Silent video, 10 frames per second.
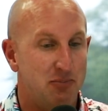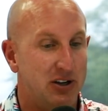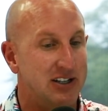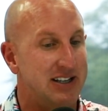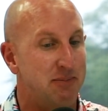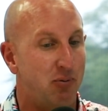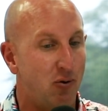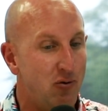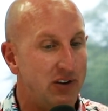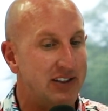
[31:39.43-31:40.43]
because
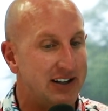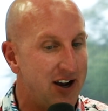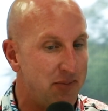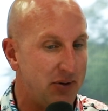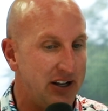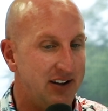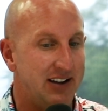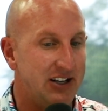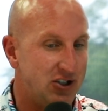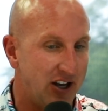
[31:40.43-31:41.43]
improving the
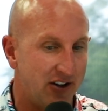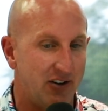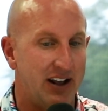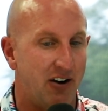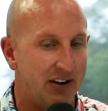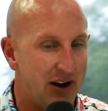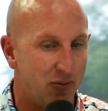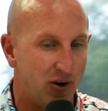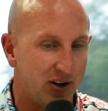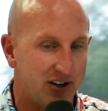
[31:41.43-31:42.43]
company, each other, and our
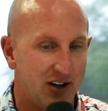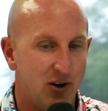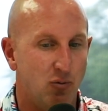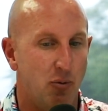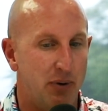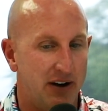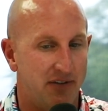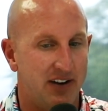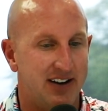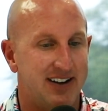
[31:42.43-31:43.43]
network will
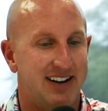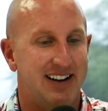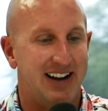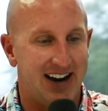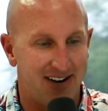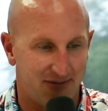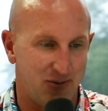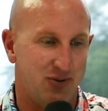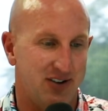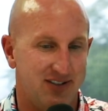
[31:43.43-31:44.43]
benefit
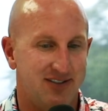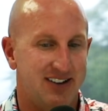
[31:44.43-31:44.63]
everyone.